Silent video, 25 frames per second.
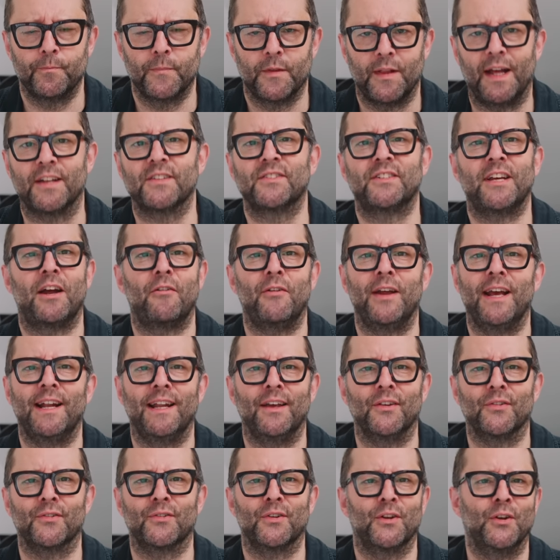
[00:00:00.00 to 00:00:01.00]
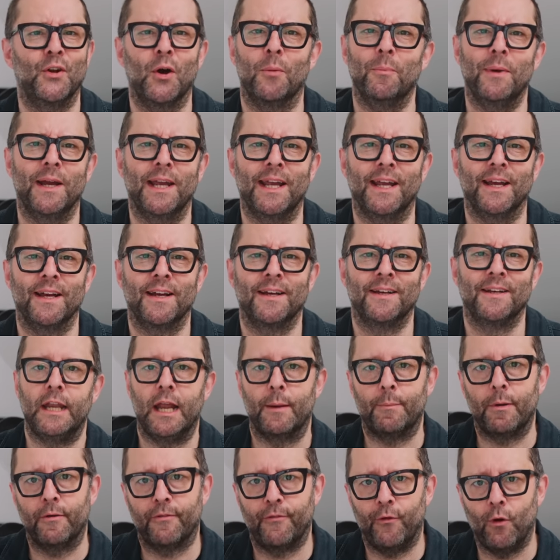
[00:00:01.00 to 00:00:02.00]
That's Terry Ellis, not me.
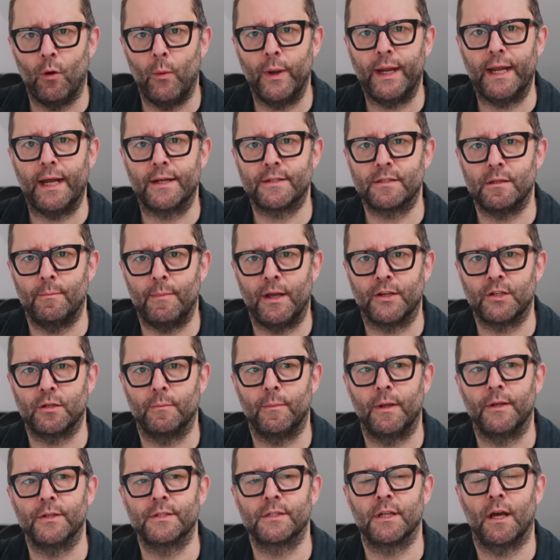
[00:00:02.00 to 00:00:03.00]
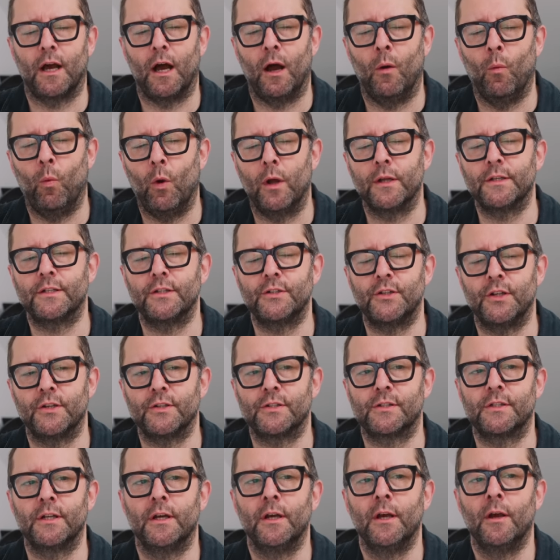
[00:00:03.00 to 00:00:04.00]
Now, before we get to the measurements, I want to
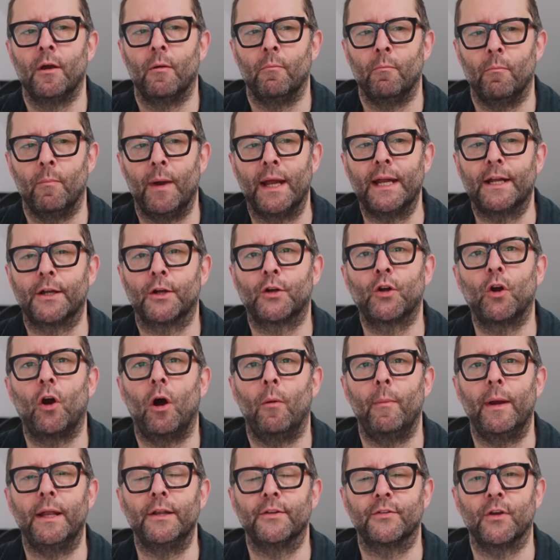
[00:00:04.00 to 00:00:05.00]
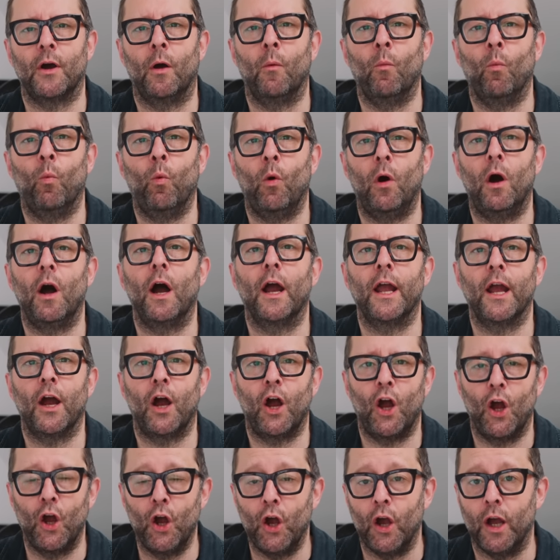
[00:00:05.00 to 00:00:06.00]
just make a comment on what I
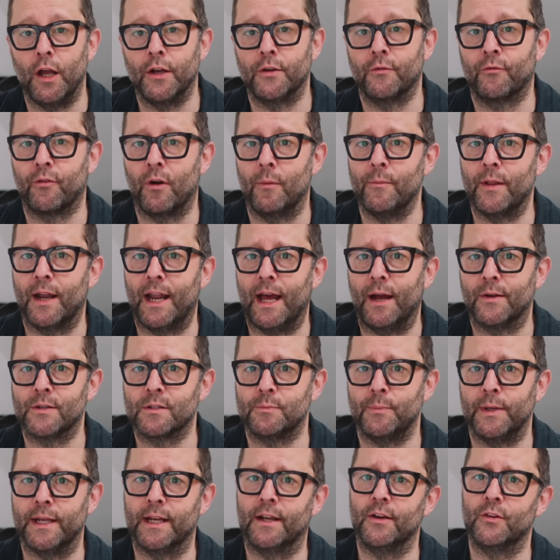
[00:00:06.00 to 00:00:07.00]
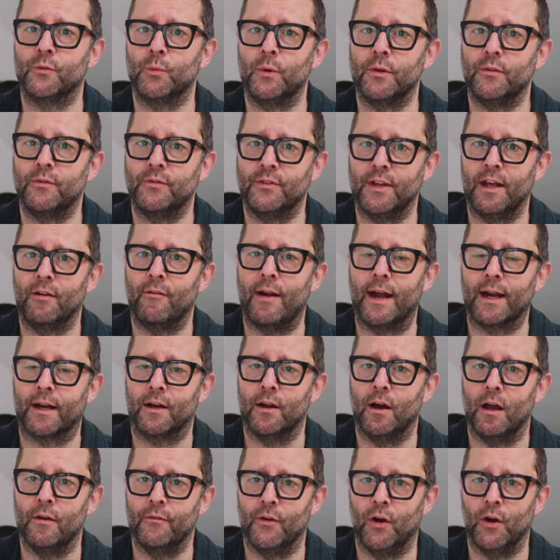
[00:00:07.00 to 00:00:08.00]
heard from the loudspeakers with Dirac
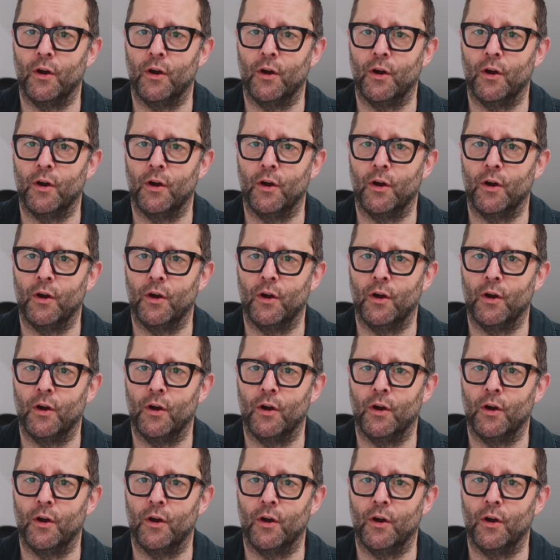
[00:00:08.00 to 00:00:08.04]
Live